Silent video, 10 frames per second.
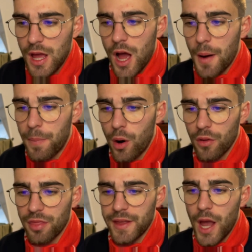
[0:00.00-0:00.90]

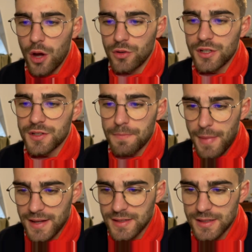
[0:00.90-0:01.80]
upon the owners,
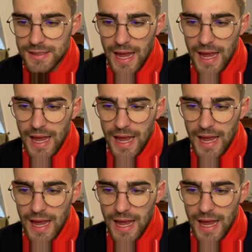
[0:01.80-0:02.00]
Messrs.